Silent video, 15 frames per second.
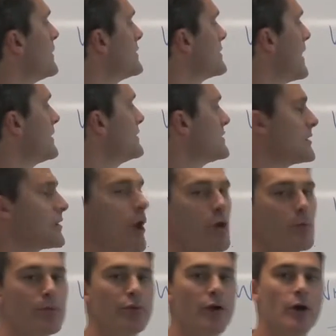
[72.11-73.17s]
would it take to
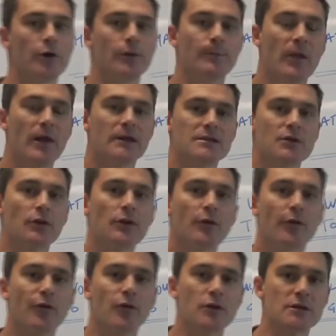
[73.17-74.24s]
go pro? So in
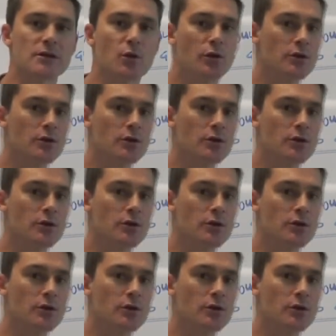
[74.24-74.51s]
the first